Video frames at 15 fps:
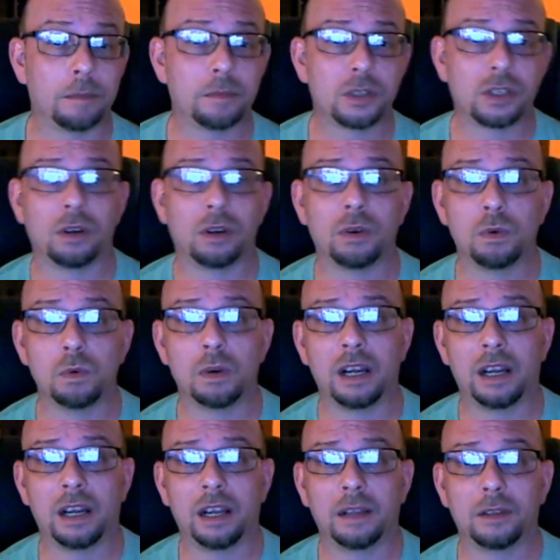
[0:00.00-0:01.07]
So
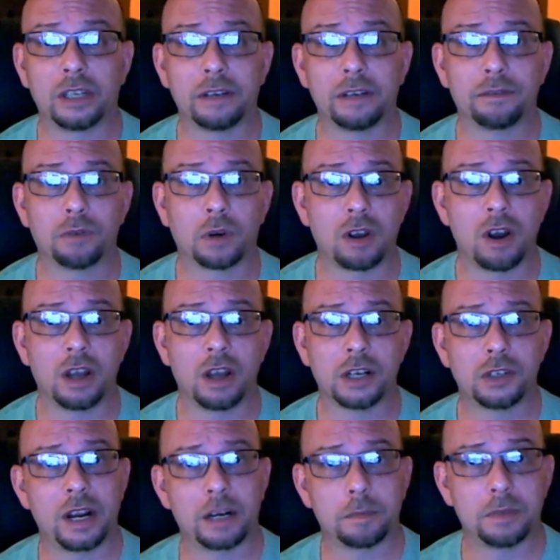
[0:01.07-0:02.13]
uh, looking for a
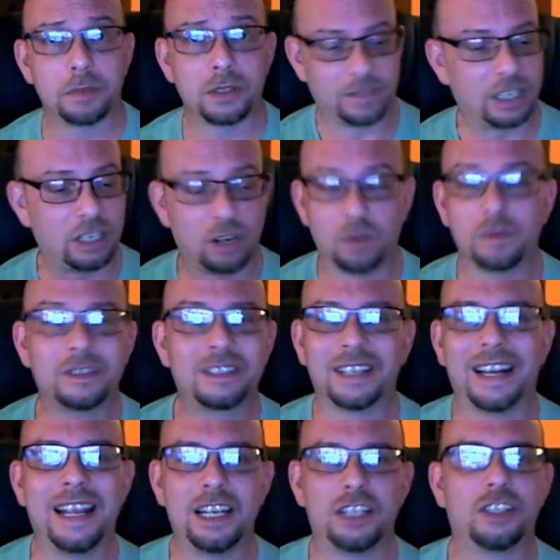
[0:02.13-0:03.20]
contract position. You know,
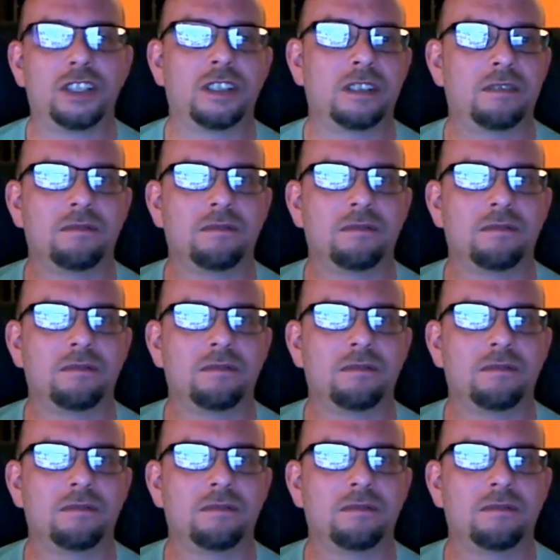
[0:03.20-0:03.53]
today's